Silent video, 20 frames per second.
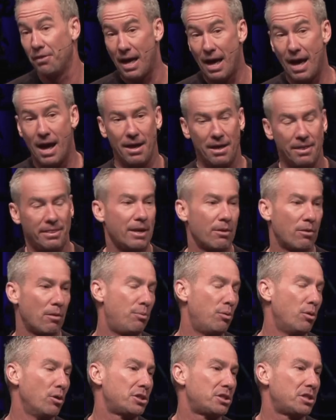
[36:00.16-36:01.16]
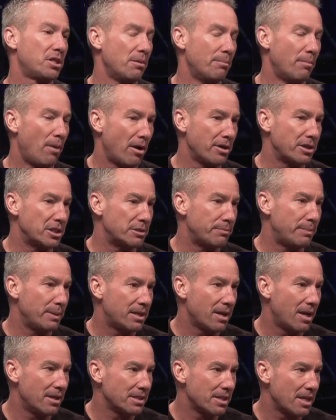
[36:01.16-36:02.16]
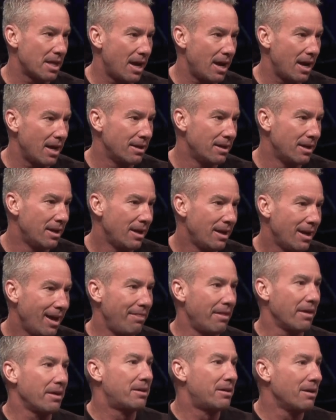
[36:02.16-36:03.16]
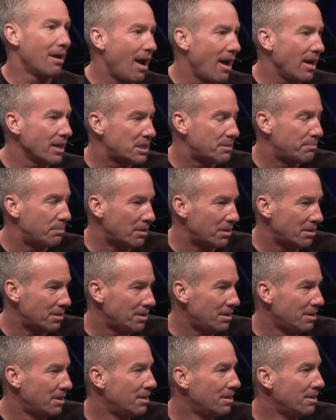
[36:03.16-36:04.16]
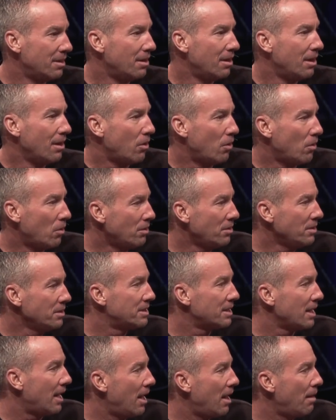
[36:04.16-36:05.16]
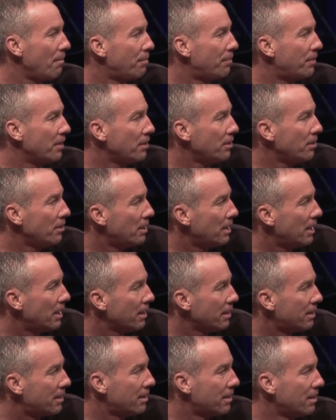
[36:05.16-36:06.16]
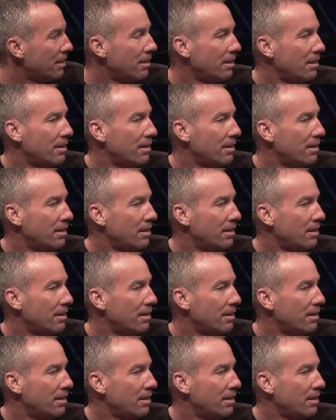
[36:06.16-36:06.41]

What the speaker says: that, and they were pushed to the margins because of that. And the gospel holds up the eunuch